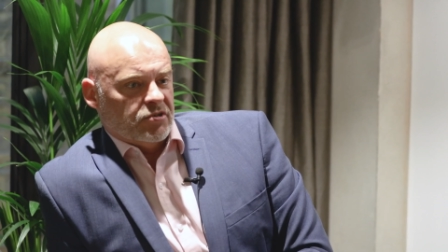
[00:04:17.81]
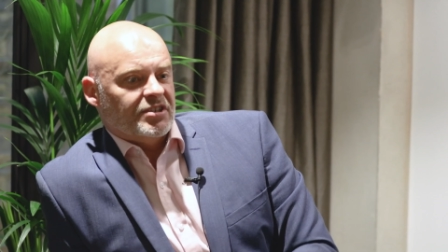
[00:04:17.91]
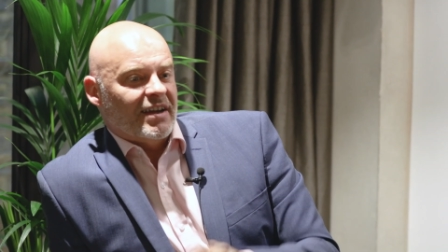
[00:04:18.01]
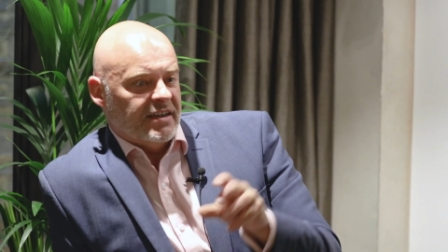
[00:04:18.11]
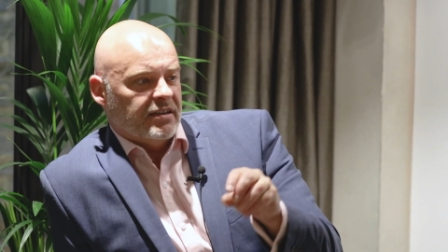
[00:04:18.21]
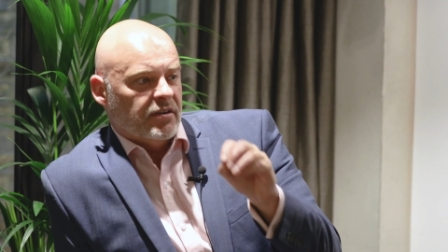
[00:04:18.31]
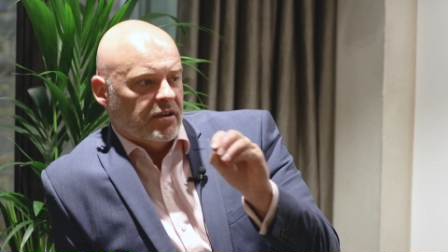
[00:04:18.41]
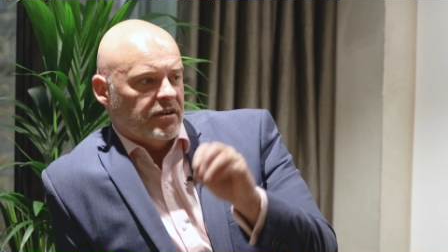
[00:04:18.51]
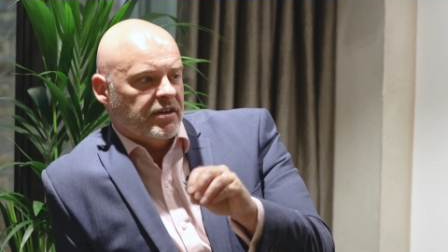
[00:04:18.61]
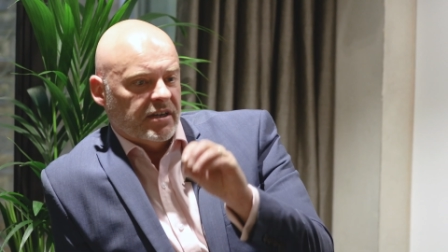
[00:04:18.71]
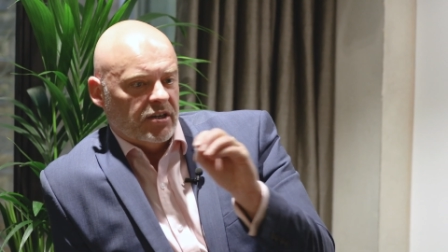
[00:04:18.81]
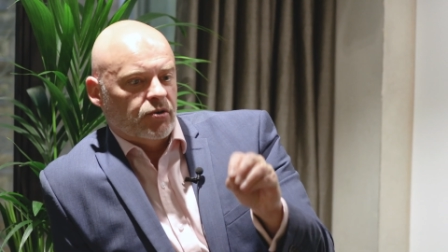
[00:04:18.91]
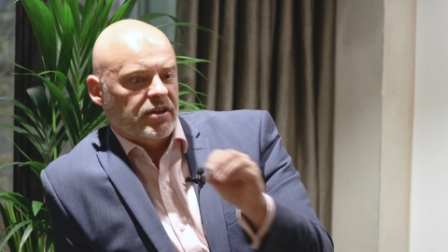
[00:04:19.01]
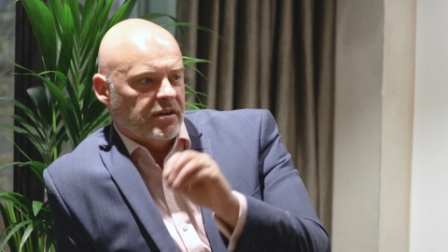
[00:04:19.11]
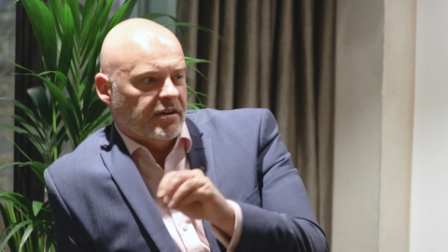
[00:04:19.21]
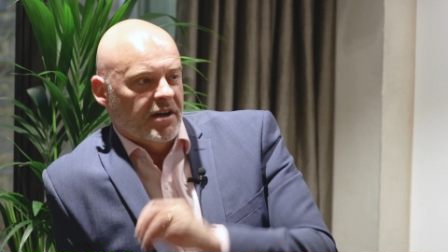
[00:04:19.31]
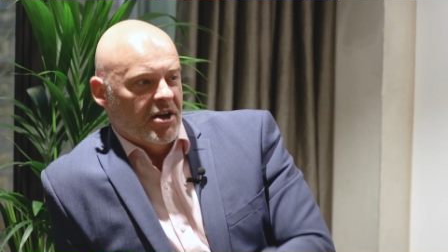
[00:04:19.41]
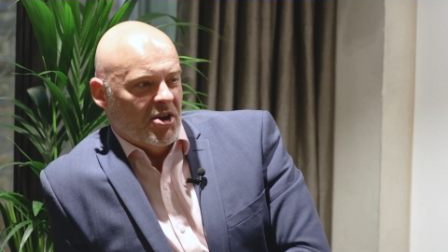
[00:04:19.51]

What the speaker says: So taking the learning and looking at